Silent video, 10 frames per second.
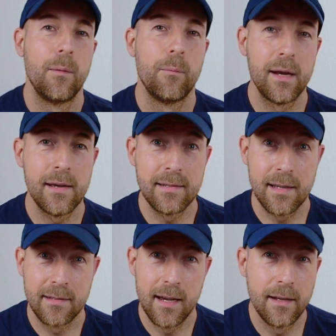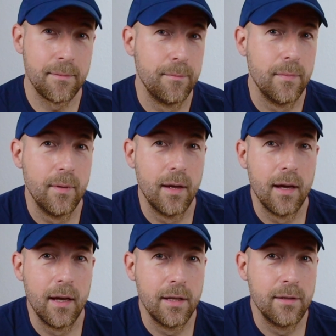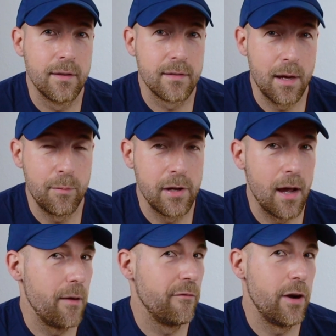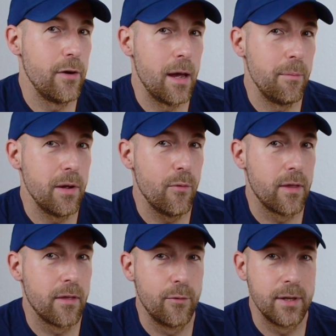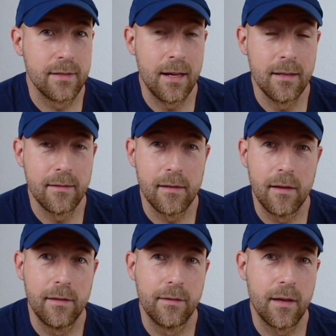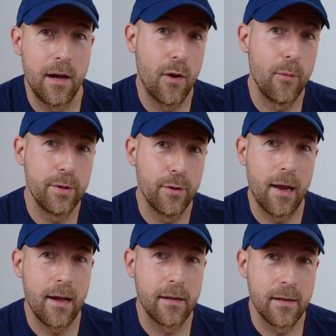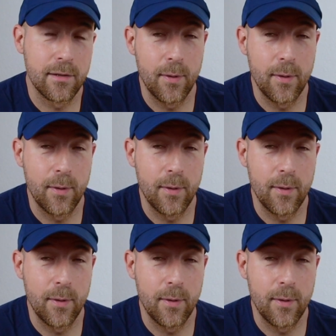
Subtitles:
But as I said, in summary, I'm very happy with the result, and I hope you like it as